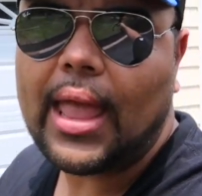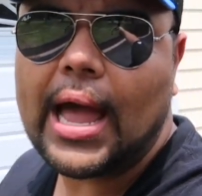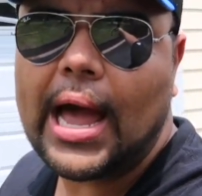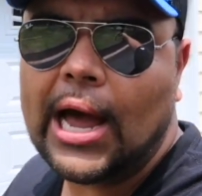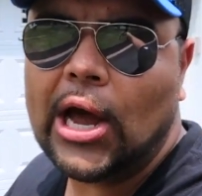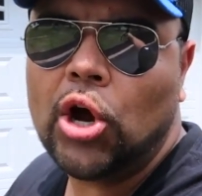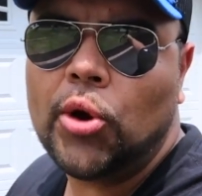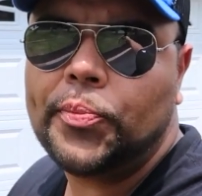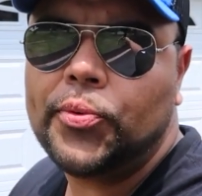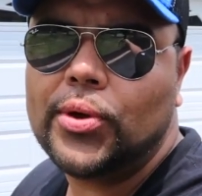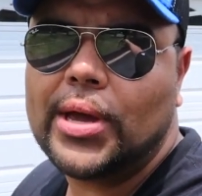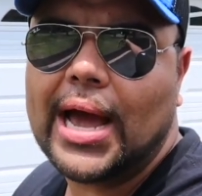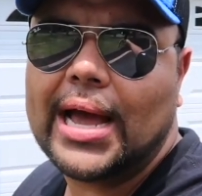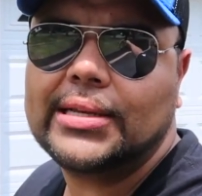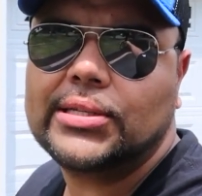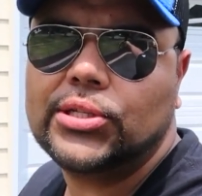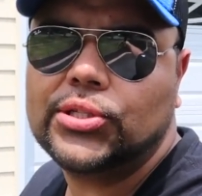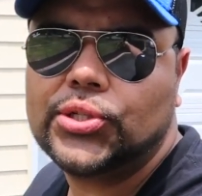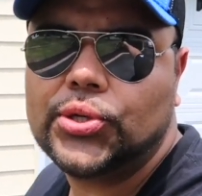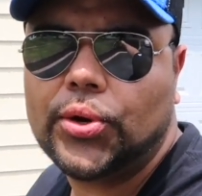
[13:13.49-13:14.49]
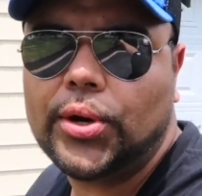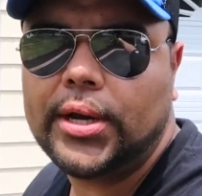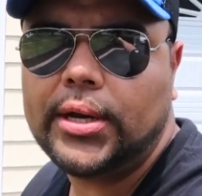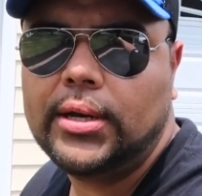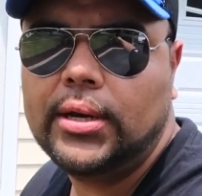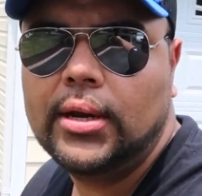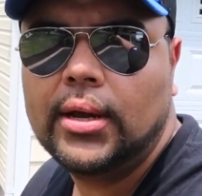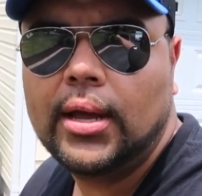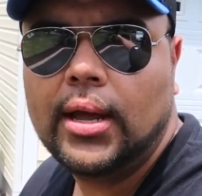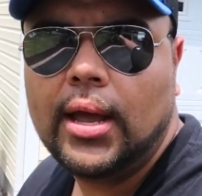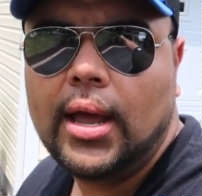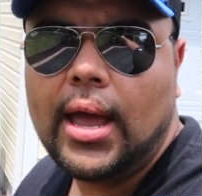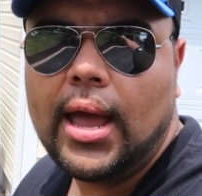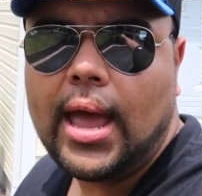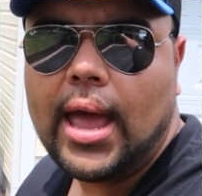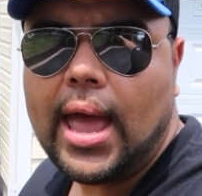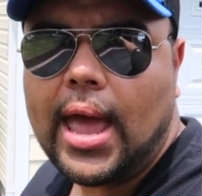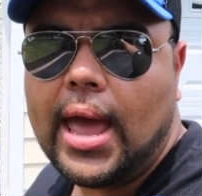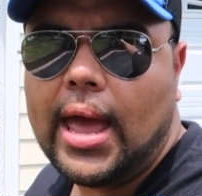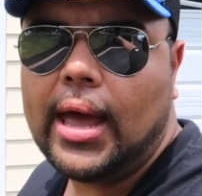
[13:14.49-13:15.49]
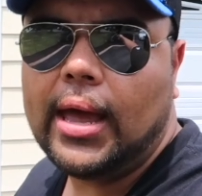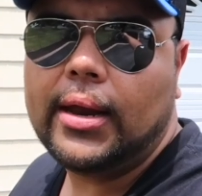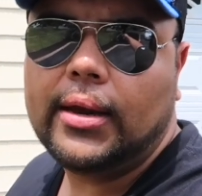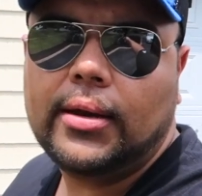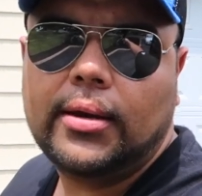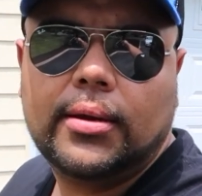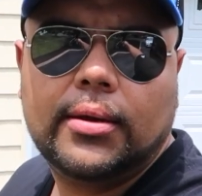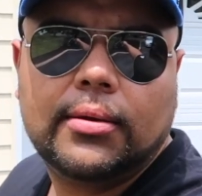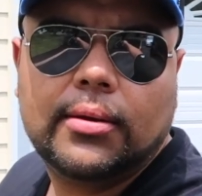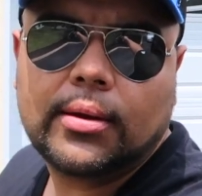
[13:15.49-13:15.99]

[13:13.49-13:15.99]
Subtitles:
I hope you guys enjoyed, and